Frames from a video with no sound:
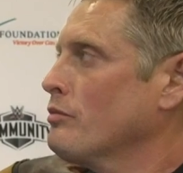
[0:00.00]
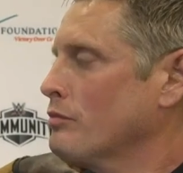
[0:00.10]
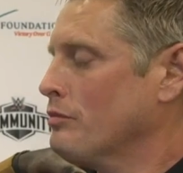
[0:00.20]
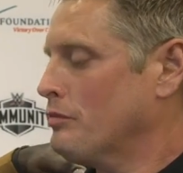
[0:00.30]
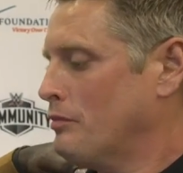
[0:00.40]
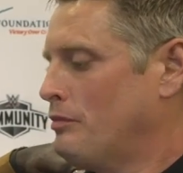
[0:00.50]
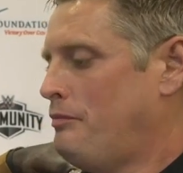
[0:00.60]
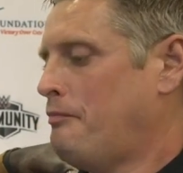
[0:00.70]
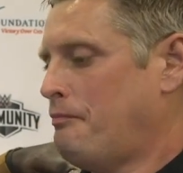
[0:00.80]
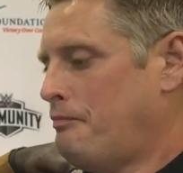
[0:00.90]

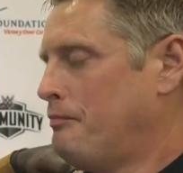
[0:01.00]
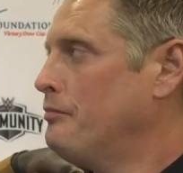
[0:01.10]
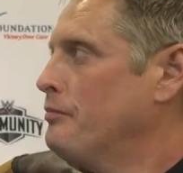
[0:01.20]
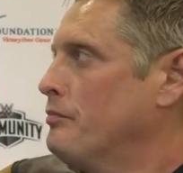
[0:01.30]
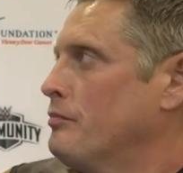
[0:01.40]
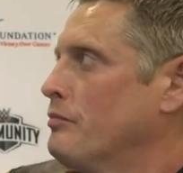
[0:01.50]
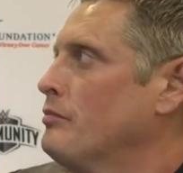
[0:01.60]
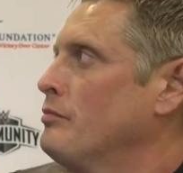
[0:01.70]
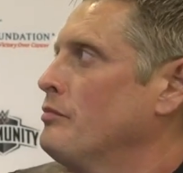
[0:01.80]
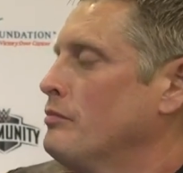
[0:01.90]

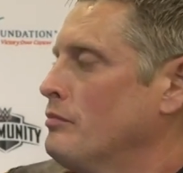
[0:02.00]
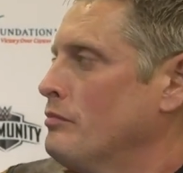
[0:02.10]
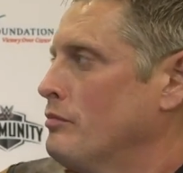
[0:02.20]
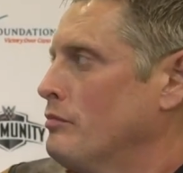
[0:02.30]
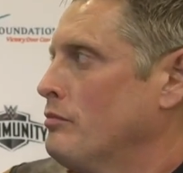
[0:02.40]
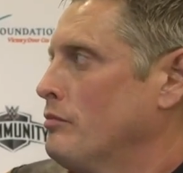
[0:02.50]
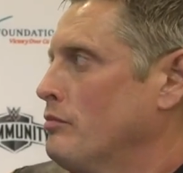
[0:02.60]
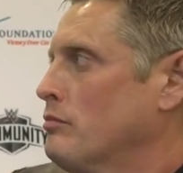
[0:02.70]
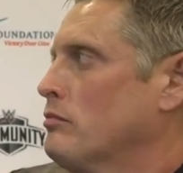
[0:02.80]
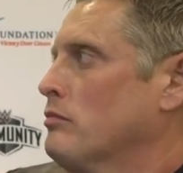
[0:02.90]

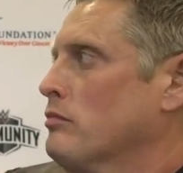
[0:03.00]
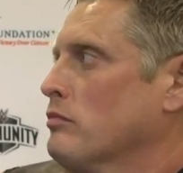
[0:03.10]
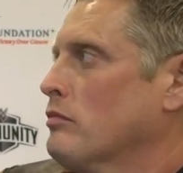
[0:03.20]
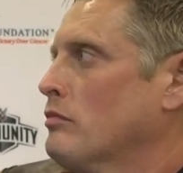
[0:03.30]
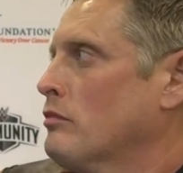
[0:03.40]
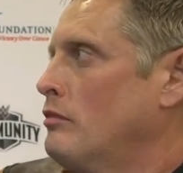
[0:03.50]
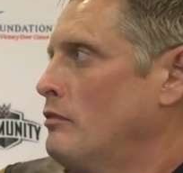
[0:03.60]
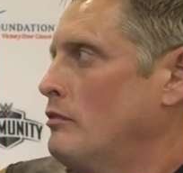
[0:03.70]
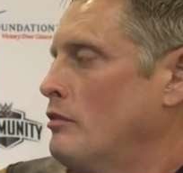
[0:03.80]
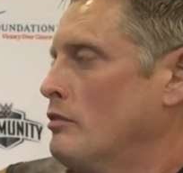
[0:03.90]

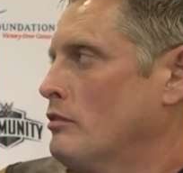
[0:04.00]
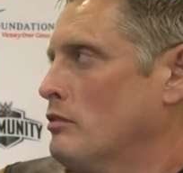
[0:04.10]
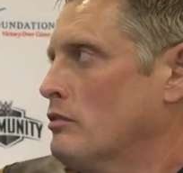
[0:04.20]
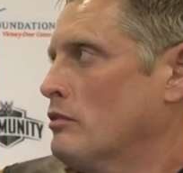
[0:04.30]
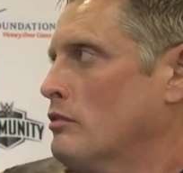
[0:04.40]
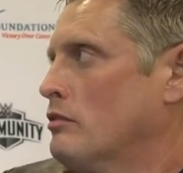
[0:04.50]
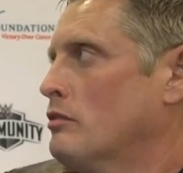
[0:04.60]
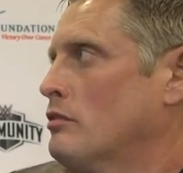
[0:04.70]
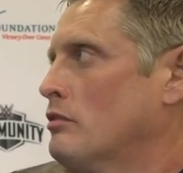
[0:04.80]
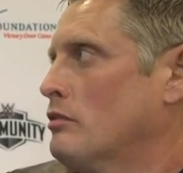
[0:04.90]

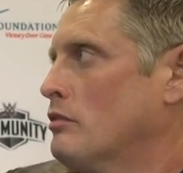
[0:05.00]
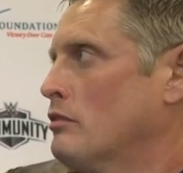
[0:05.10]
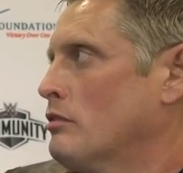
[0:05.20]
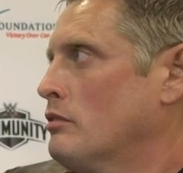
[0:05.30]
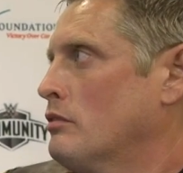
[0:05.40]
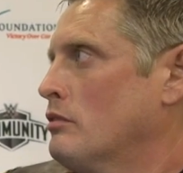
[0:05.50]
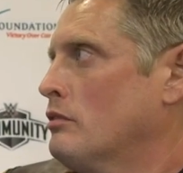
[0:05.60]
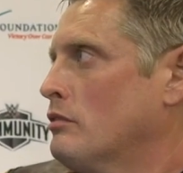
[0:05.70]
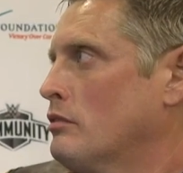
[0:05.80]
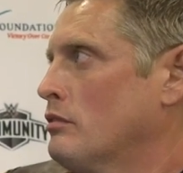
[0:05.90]

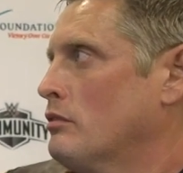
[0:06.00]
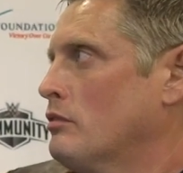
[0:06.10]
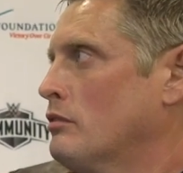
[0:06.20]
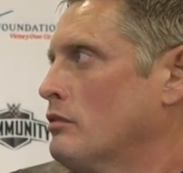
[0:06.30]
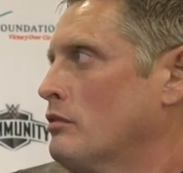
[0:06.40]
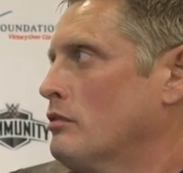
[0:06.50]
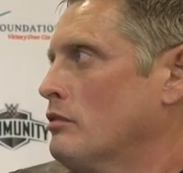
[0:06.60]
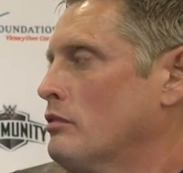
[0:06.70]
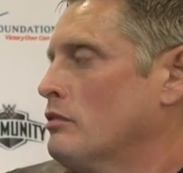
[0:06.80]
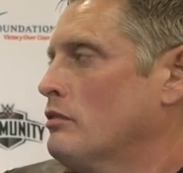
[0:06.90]
(not speaking)